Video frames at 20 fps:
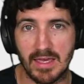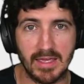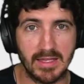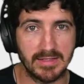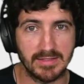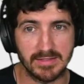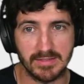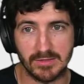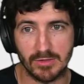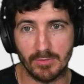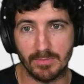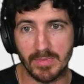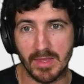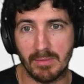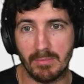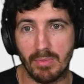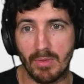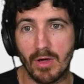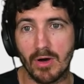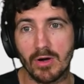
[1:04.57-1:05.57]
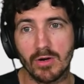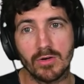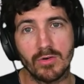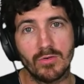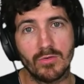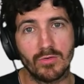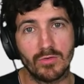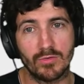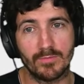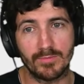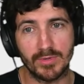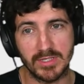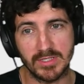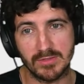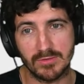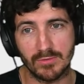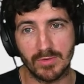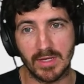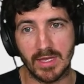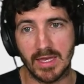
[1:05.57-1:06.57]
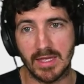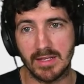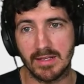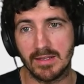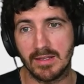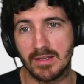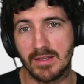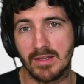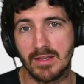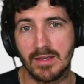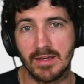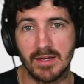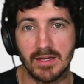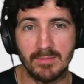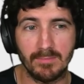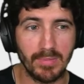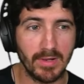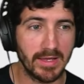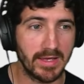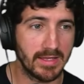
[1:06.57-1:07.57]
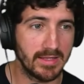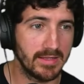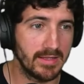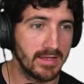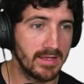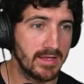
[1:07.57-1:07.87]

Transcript: and stop that block, or press 2 again and play it.